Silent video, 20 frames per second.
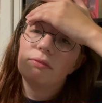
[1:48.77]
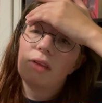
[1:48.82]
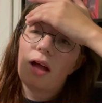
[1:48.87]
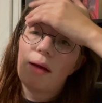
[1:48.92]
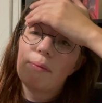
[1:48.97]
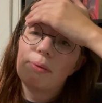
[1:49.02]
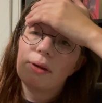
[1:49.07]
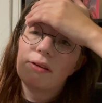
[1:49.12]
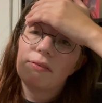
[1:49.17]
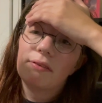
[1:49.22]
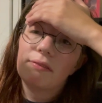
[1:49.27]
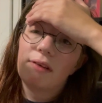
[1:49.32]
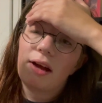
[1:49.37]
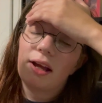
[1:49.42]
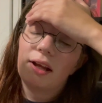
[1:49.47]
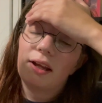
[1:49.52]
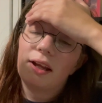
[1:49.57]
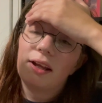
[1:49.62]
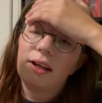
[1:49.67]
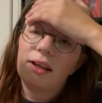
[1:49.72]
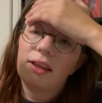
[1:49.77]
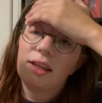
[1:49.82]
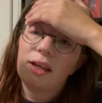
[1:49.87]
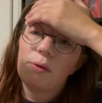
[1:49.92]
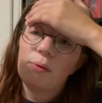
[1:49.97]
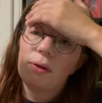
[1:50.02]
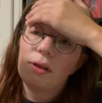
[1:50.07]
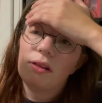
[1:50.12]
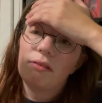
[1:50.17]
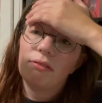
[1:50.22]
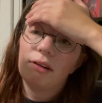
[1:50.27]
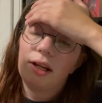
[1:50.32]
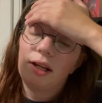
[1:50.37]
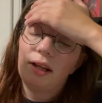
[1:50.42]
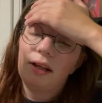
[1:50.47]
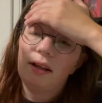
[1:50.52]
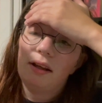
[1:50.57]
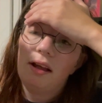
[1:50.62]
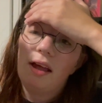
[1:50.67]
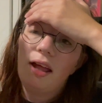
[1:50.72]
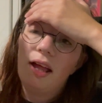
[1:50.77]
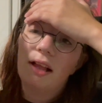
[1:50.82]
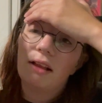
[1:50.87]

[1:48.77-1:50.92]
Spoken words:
Library of a Viking because he was reading,